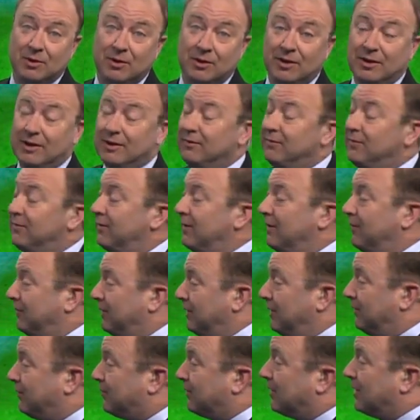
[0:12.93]
Berlin
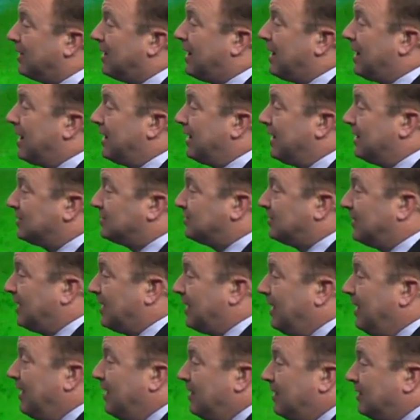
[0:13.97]
50 for a high
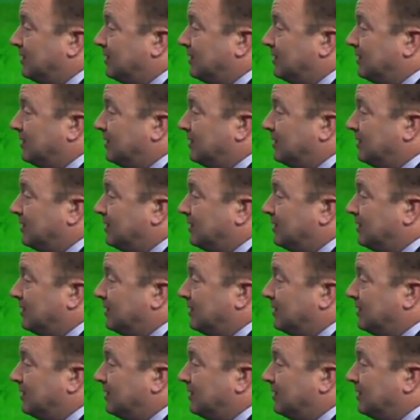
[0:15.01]
yesterday.